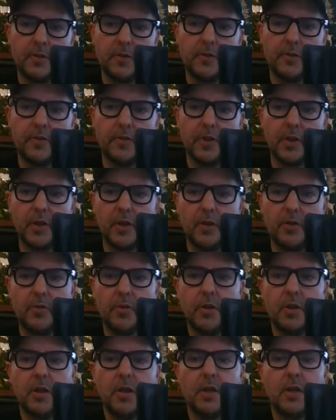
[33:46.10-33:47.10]

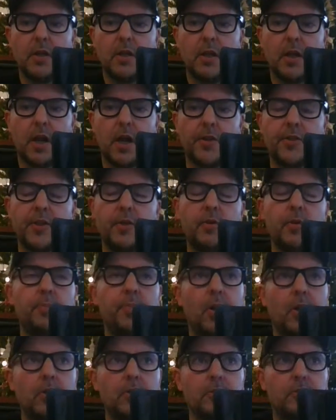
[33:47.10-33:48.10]
so I think with
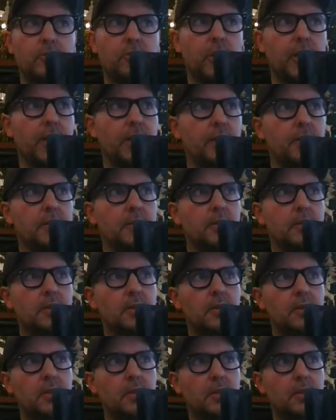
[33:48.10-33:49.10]
Pulse Chain,
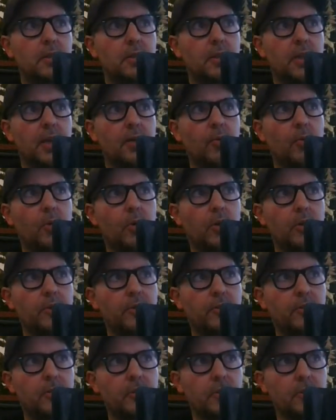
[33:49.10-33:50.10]
there
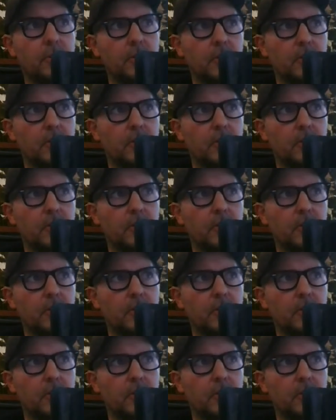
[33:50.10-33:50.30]
was